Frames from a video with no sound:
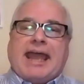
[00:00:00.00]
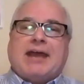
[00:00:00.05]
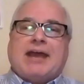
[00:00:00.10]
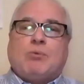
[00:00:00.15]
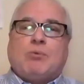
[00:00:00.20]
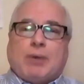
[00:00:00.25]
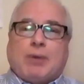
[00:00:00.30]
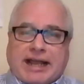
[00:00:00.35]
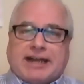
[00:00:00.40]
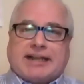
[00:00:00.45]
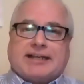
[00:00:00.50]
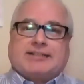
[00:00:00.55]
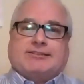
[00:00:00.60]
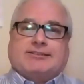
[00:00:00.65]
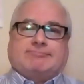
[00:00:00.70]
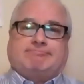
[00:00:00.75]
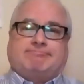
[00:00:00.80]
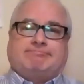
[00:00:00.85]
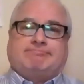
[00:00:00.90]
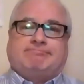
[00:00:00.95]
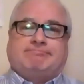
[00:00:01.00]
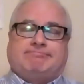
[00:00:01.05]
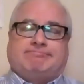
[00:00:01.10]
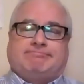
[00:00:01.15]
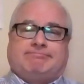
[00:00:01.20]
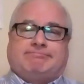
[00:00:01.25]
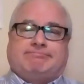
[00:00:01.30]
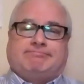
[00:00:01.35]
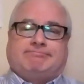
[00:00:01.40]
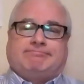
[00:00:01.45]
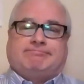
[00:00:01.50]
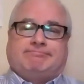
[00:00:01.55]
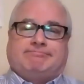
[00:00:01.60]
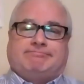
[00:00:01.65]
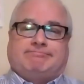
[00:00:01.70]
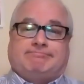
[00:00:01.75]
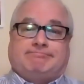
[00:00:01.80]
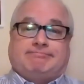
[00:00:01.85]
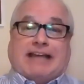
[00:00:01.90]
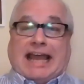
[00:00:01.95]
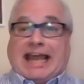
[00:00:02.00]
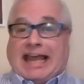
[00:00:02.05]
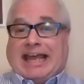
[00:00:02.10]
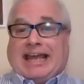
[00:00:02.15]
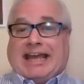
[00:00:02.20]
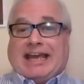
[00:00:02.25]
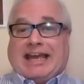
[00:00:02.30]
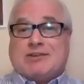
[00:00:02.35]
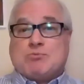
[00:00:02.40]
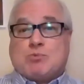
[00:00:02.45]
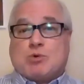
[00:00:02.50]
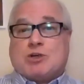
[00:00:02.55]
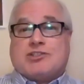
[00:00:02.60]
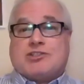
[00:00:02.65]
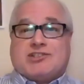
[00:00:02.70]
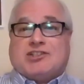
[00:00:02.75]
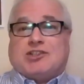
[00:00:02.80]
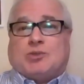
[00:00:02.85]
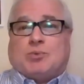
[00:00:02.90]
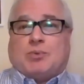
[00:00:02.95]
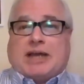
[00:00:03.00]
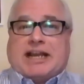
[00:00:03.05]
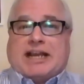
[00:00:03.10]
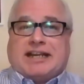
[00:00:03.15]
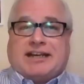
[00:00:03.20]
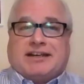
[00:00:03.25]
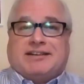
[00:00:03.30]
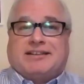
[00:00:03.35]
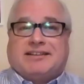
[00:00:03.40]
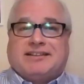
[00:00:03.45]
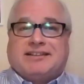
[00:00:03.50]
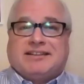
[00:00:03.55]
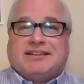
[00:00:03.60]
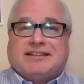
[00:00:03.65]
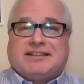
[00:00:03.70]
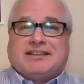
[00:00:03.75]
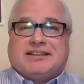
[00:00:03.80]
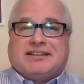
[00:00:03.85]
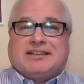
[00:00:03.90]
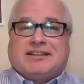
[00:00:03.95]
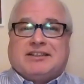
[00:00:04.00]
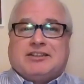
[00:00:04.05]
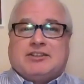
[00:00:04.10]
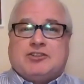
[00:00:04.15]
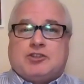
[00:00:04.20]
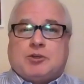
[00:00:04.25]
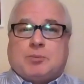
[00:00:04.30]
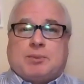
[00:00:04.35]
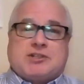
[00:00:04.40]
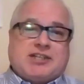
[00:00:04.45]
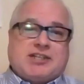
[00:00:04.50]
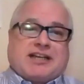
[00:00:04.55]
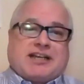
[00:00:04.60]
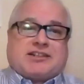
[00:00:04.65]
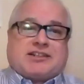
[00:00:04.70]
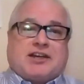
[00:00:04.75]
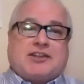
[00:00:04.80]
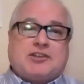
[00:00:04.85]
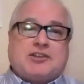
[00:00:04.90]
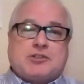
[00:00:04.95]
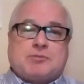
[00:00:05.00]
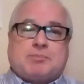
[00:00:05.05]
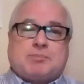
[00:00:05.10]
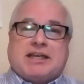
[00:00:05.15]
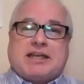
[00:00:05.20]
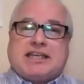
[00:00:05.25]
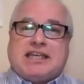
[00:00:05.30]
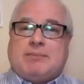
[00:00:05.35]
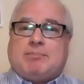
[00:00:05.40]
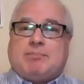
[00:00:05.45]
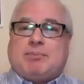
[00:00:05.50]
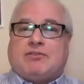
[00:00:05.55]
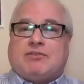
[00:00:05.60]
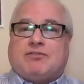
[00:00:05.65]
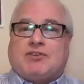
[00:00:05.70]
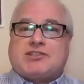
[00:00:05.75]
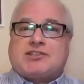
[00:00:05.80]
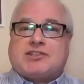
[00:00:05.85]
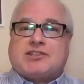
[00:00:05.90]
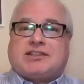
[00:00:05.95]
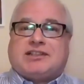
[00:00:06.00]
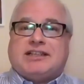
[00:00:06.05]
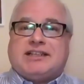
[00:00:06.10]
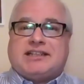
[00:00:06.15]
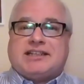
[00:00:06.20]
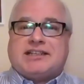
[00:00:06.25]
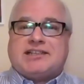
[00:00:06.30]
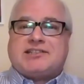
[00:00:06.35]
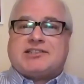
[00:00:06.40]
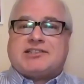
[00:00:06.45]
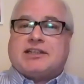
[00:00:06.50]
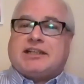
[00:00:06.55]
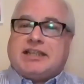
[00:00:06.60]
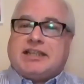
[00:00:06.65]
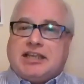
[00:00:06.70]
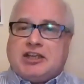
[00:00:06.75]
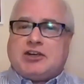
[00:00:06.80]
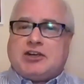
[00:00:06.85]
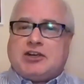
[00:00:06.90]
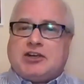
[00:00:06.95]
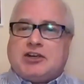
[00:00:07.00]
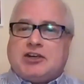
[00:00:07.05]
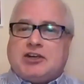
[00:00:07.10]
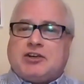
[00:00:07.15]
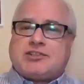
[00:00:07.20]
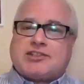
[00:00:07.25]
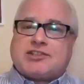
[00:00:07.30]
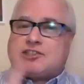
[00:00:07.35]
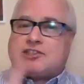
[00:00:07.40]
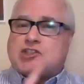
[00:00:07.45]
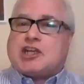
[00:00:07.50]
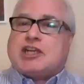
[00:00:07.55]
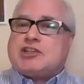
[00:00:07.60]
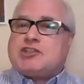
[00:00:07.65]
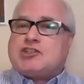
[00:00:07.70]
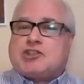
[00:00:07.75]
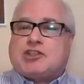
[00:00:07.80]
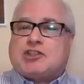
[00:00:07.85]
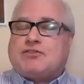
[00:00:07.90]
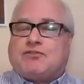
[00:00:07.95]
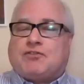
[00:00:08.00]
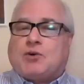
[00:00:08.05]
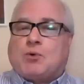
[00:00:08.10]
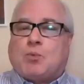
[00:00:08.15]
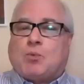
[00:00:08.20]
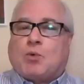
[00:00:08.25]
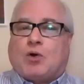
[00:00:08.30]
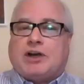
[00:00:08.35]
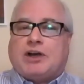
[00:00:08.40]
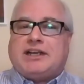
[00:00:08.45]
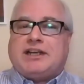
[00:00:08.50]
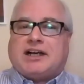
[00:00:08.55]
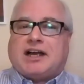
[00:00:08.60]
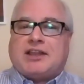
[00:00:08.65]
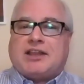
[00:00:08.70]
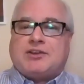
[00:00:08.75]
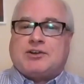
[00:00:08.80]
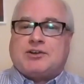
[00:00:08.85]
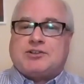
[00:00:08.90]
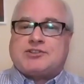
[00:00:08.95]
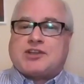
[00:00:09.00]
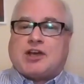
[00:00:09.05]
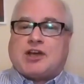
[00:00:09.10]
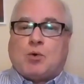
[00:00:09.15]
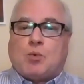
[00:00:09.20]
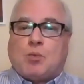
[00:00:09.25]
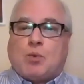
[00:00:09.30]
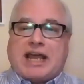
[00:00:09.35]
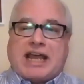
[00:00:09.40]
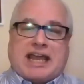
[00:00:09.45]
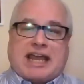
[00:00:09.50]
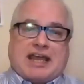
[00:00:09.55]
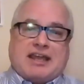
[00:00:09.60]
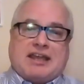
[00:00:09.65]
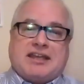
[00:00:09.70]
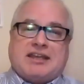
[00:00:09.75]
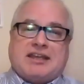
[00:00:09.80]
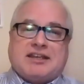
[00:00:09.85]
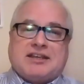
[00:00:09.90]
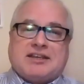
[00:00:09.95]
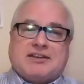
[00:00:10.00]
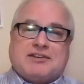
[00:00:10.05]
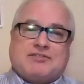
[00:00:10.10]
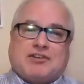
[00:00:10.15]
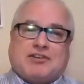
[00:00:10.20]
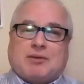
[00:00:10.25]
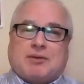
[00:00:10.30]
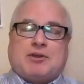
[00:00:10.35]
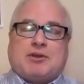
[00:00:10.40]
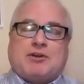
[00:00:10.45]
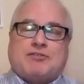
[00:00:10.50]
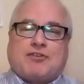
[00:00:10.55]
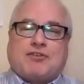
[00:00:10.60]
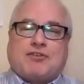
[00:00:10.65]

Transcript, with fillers: and waited. And we're still waiting. To protect others by keeping physically distant, here's a suggestion for warning others away from